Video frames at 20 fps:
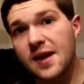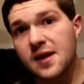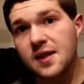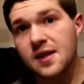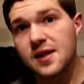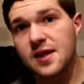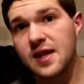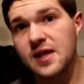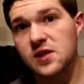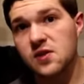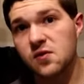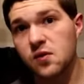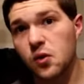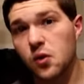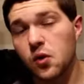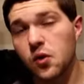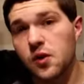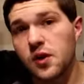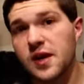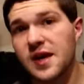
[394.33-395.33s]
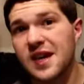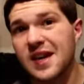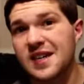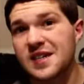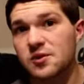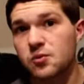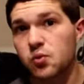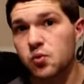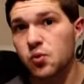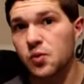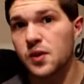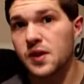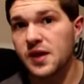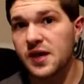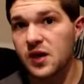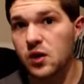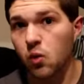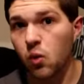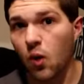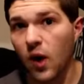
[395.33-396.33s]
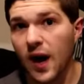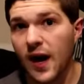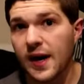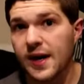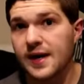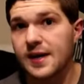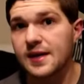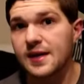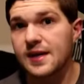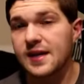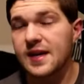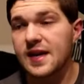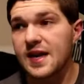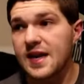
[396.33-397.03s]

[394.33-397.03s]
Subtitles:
of the dance floor, it is really quiet,